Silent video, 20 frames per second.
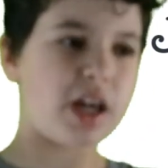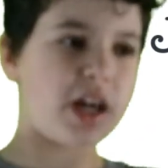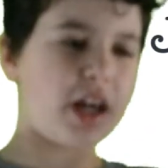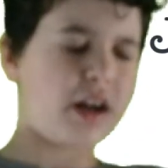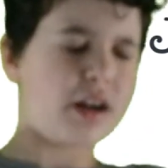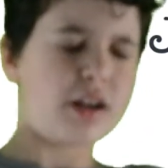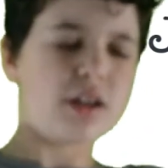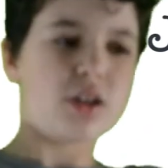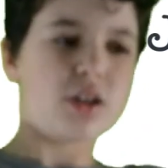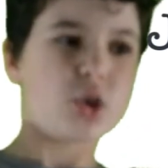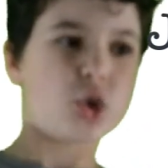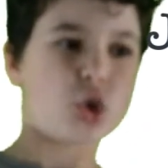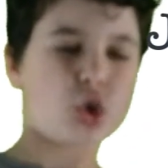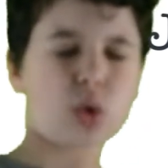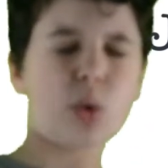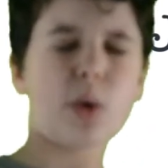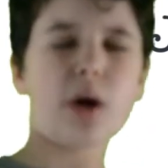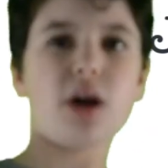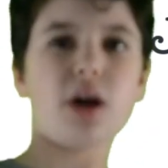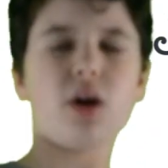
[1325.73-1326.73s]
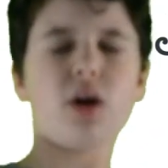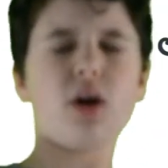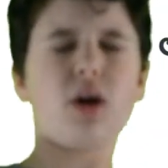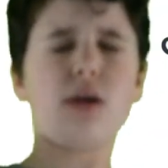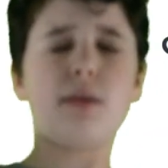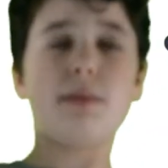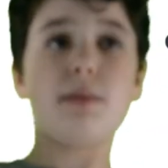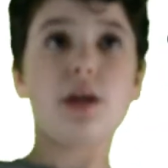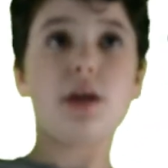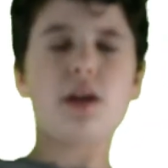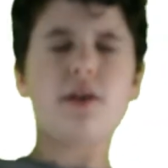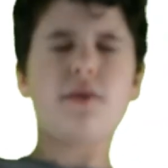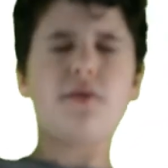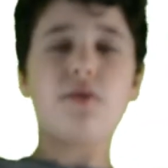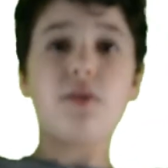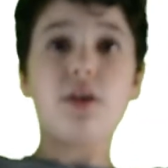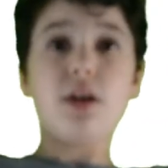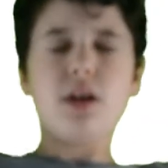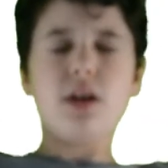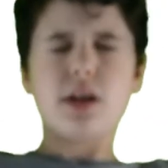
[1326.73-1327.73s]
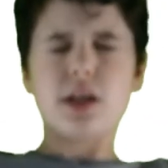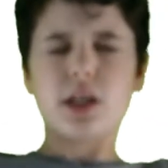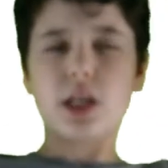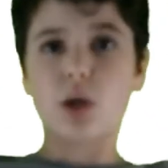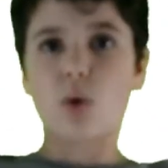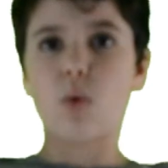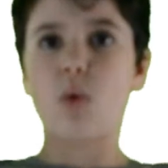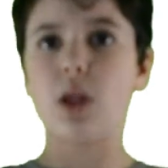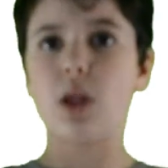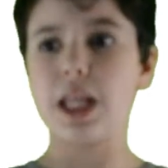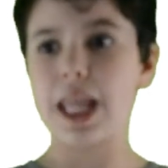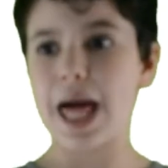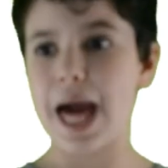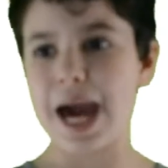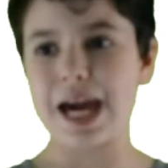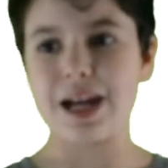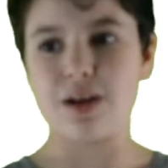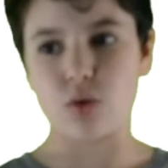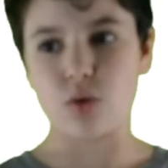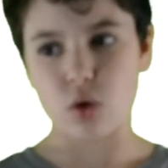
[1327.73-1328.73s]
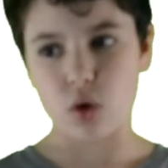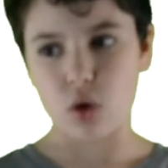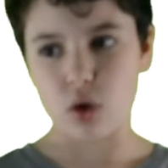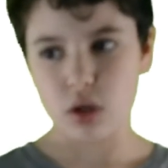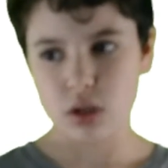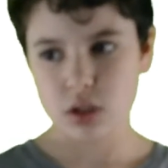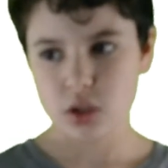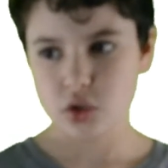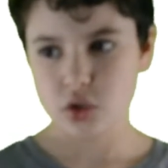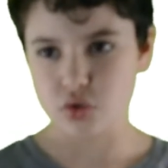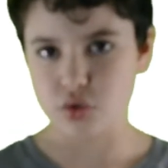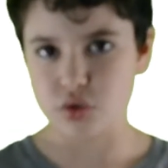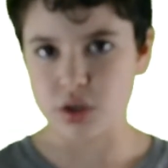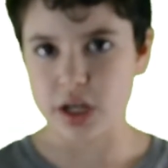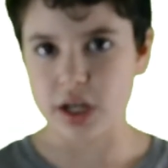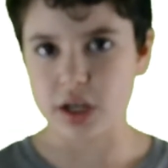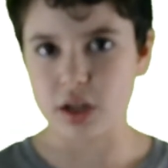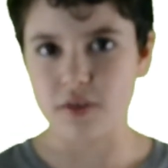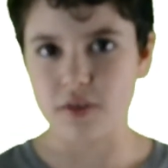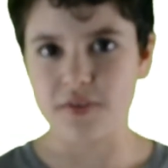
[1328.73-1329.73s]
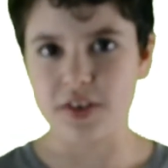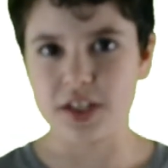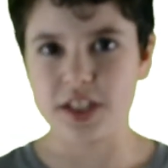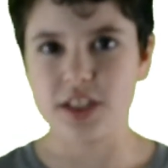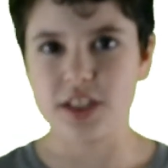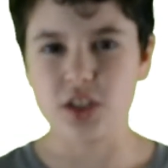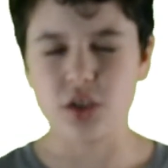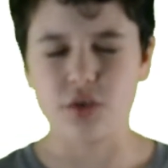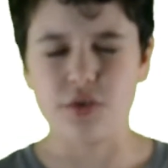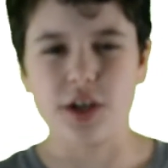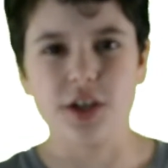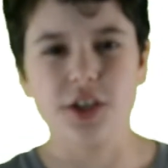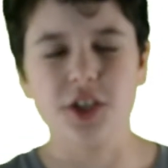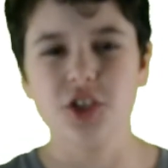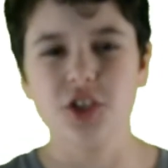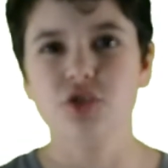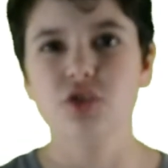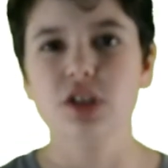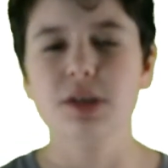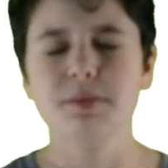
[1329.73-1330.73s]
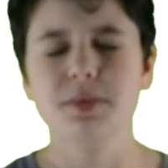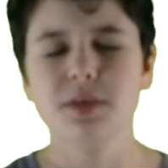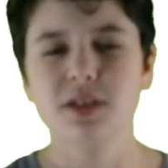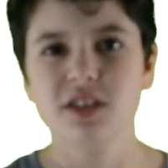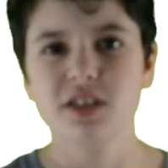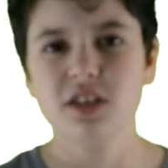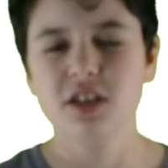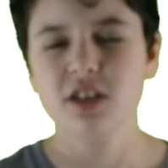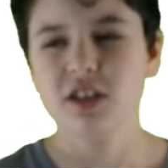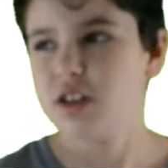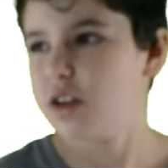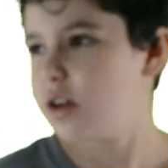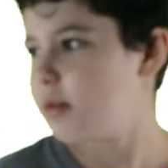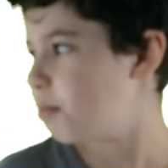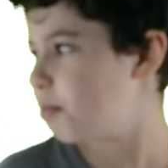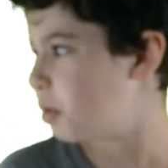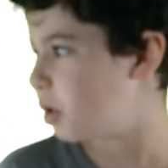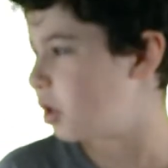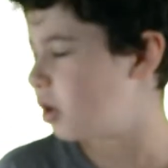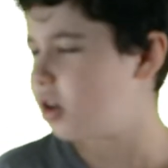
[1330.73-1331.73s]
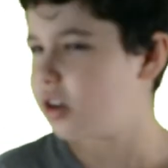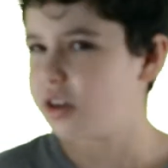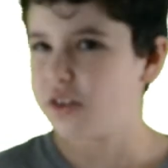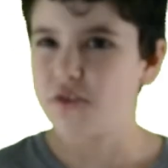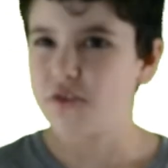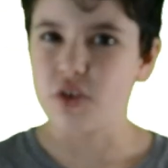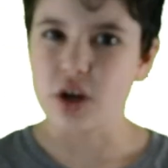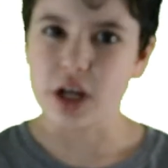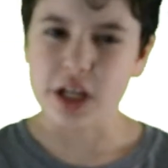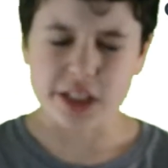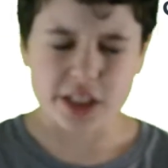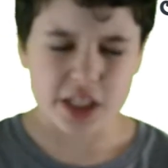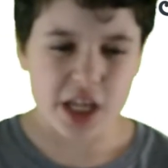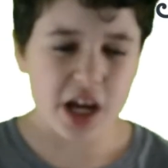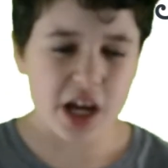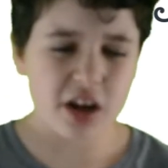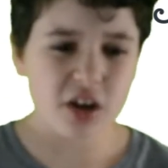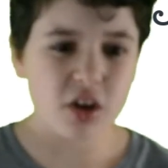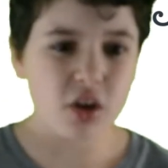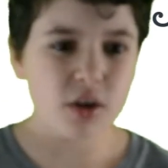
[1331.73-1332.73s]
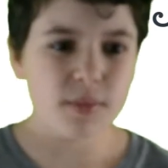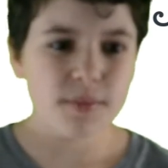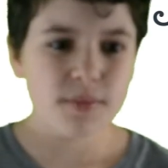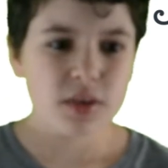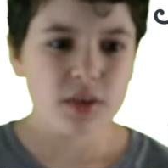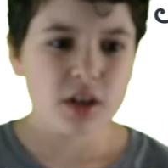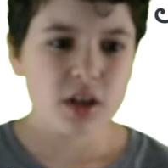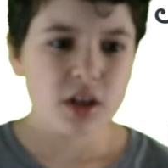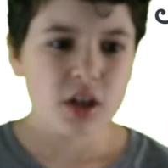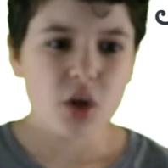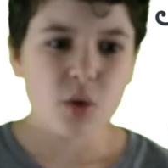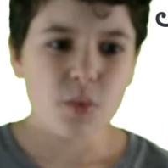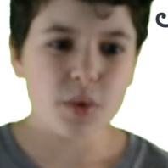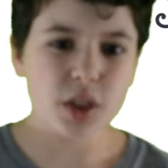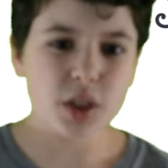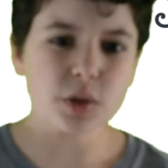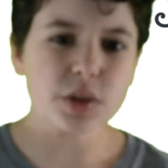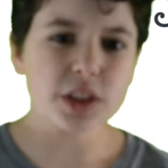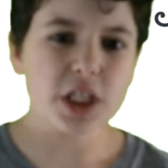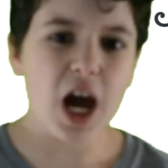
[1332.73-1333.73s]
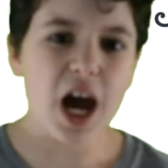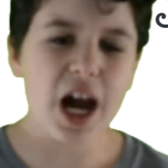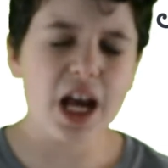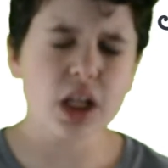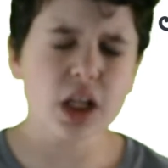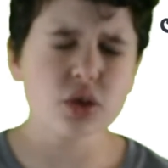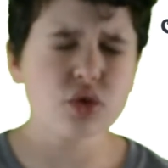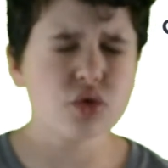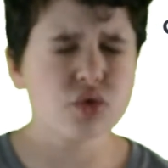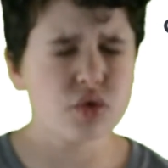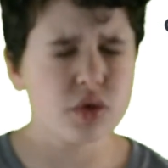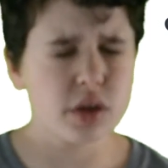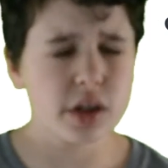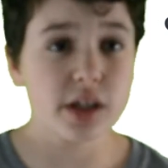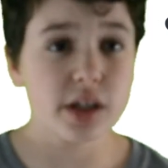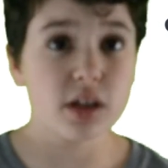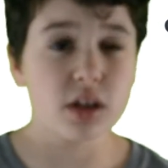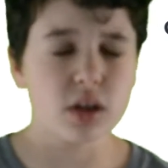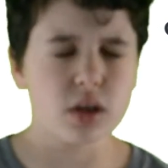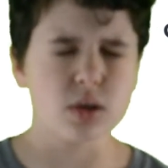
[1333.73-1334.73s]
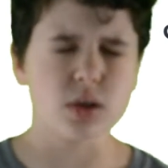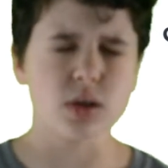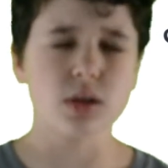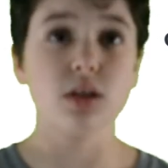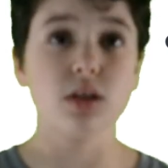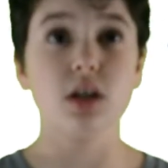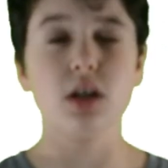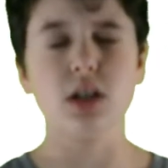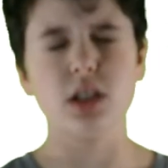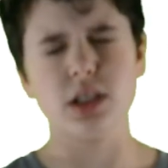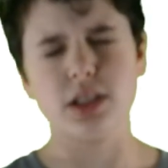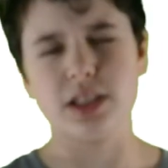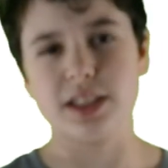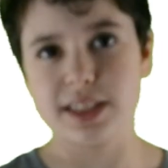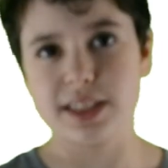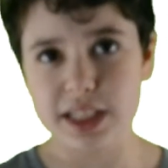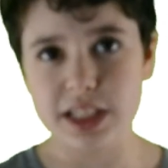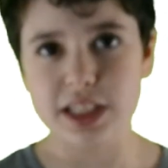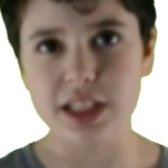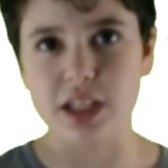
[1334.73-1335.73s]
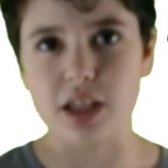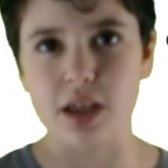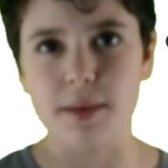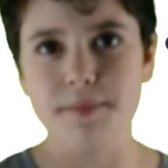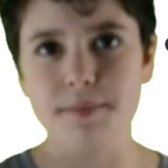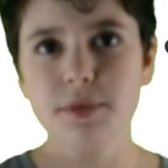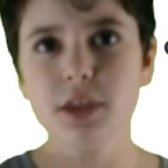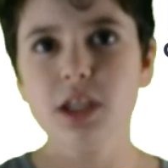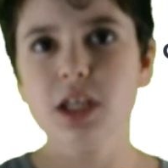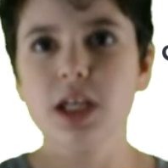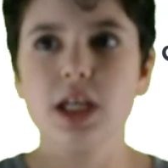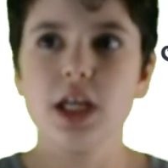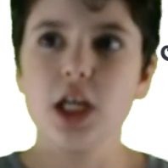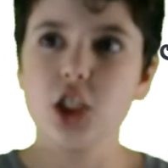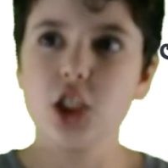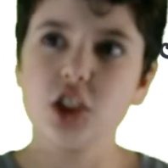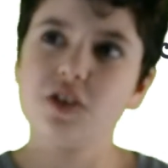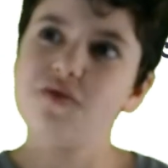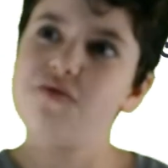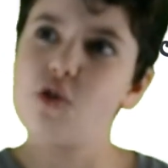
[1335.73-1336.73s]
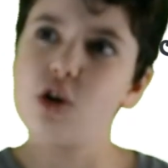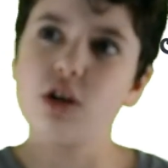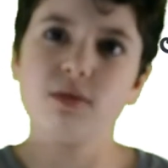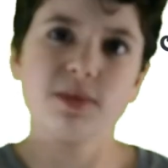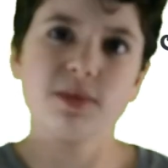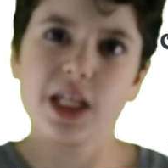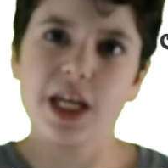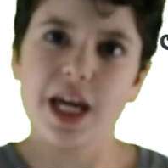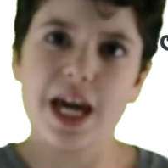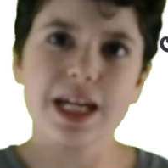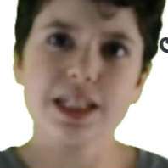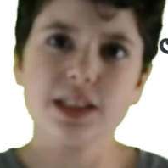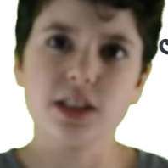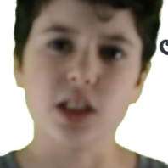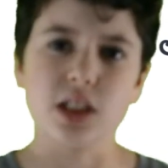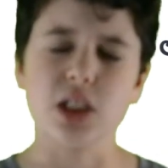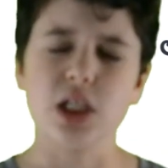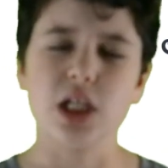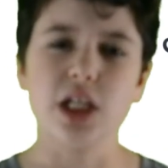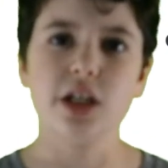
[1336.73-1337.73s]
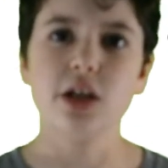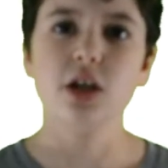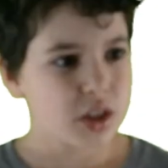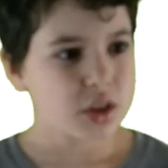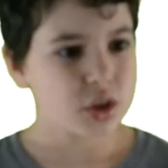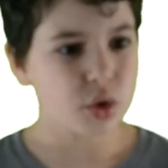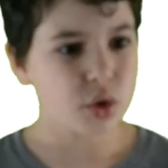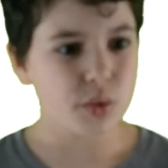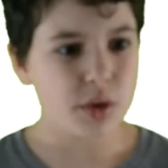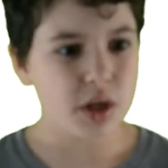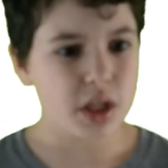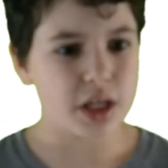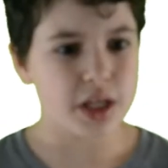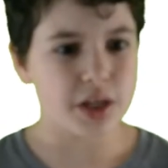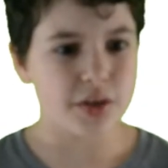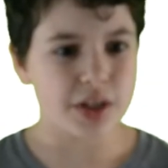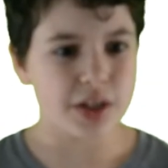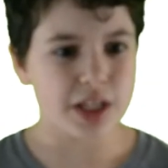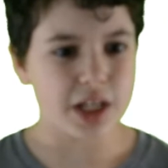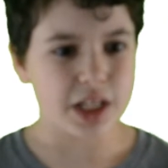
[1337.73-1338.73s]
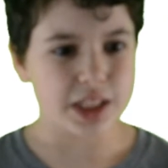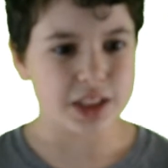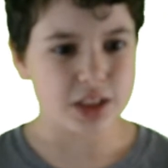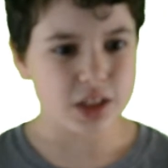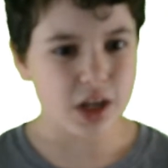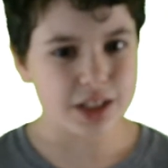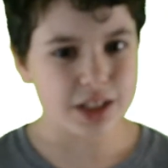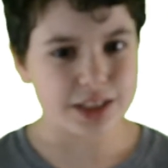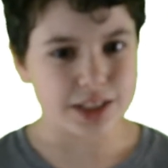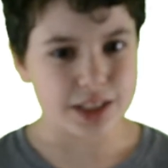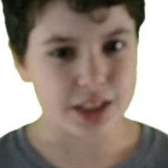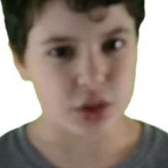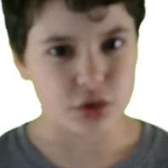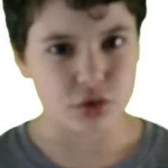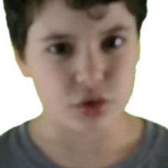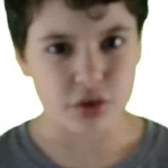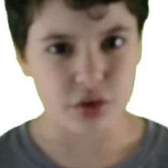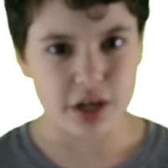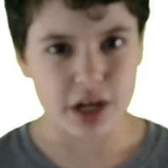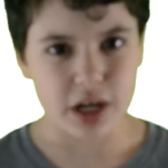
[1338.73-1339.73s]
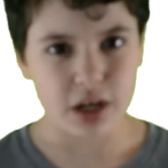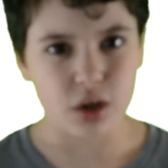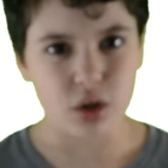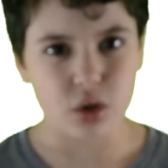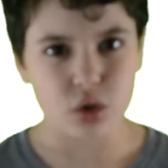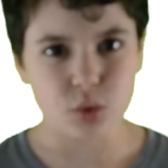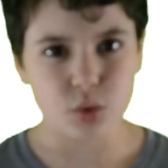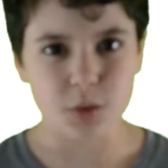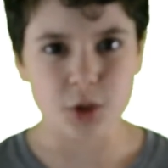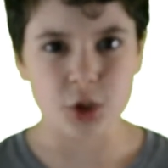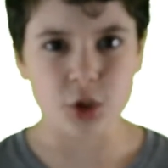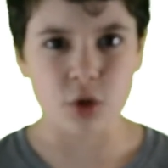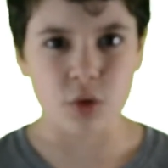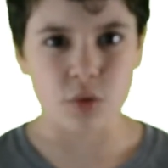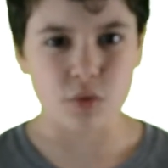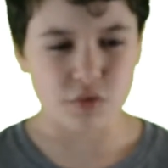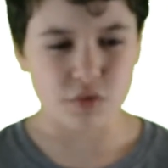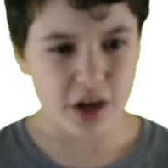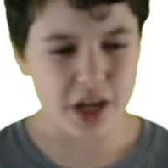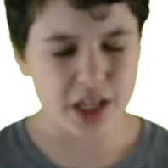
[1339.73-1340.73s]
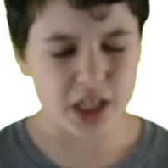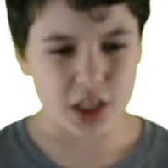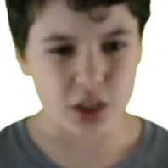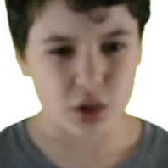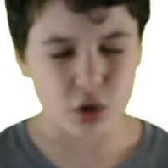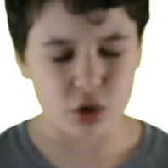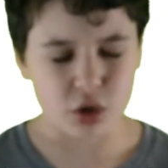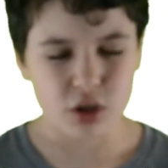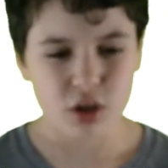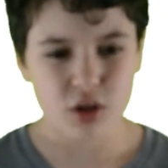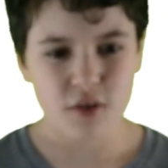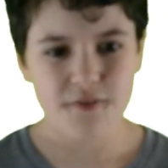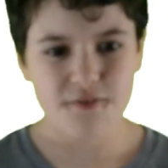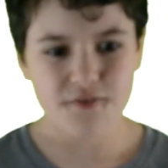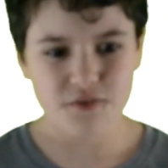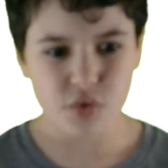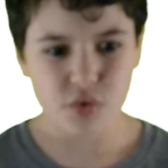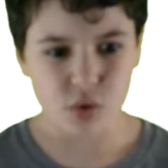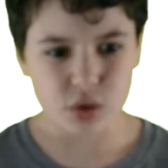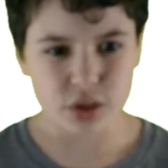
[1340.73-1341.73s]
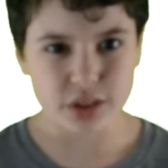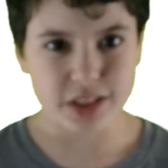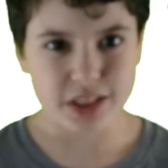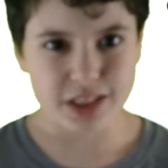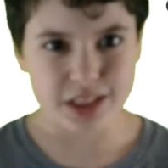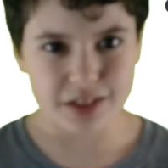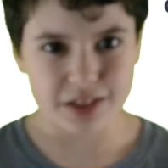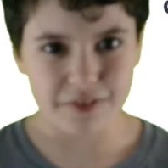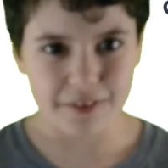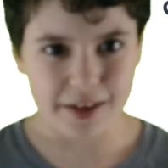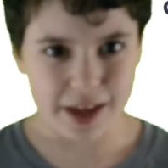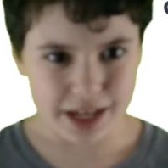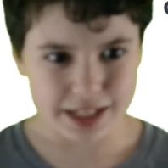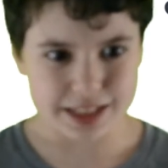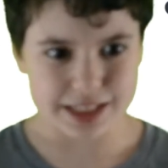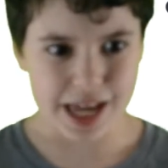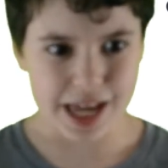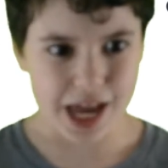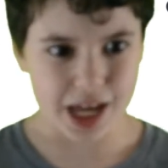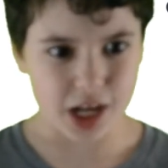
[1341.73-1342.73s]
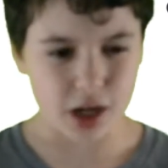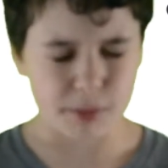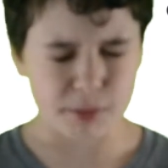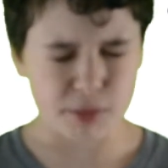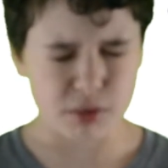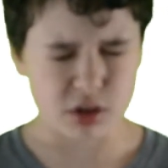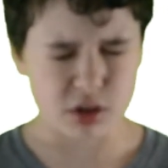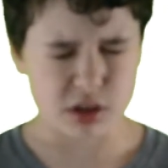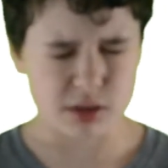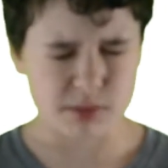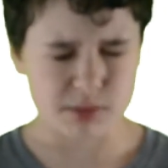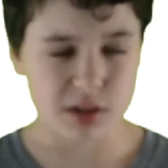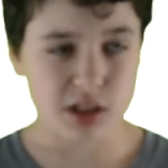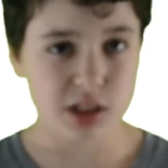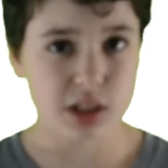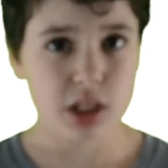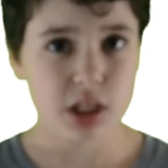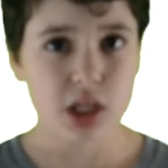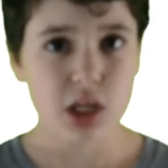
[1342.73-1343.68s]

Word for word: and square are made of equilateral triangle faces around the strips. But for hexagonal, when you tile triangles onto six of them, it just forms a hexagon. So really, you need isosceles triangles, which aren't regular, for hexagonal prisms,